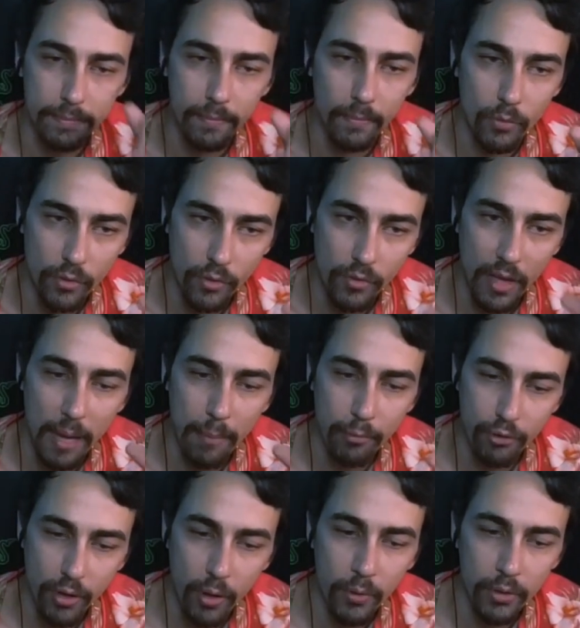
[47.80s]
Just, I'm
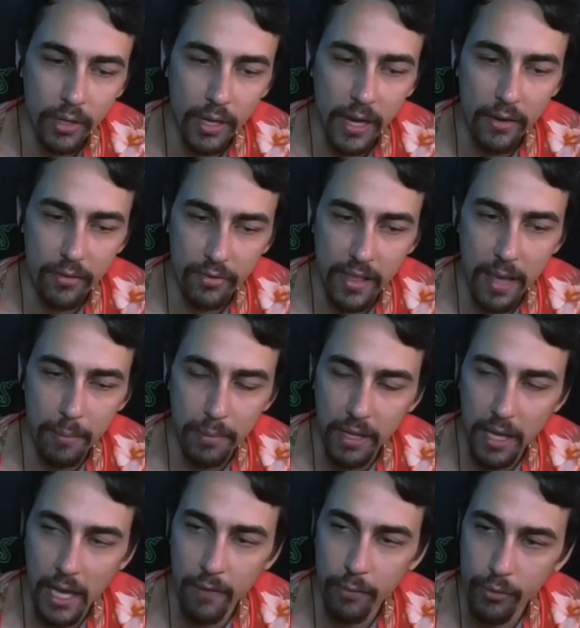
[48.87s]
showing you guys that
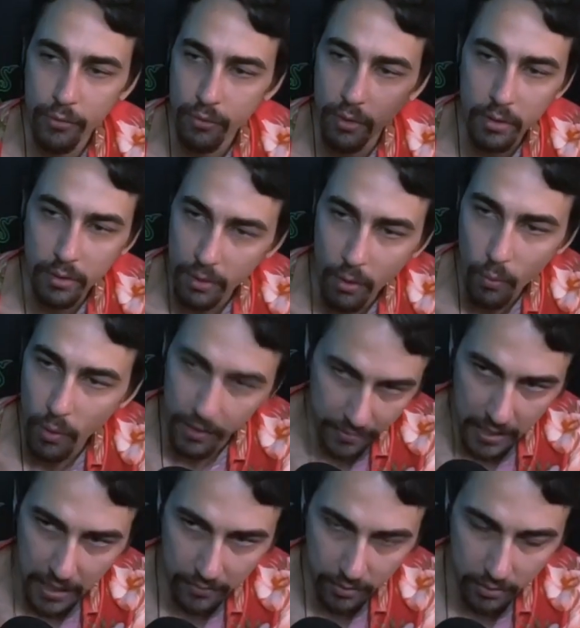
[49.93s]
behavior so you know what
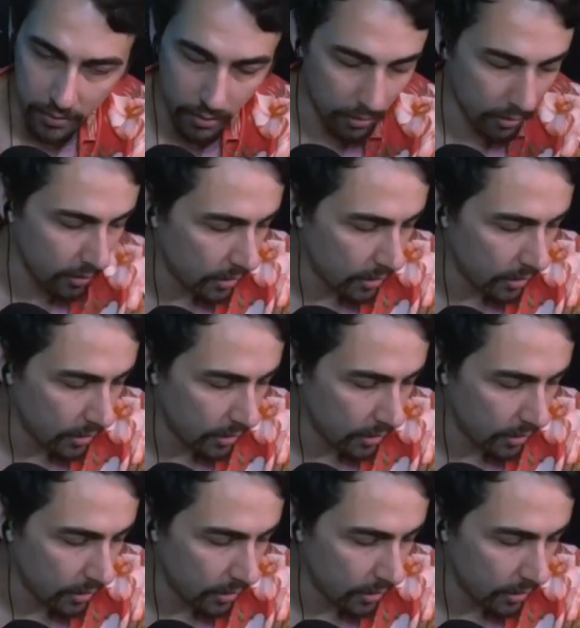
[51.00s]
not to do.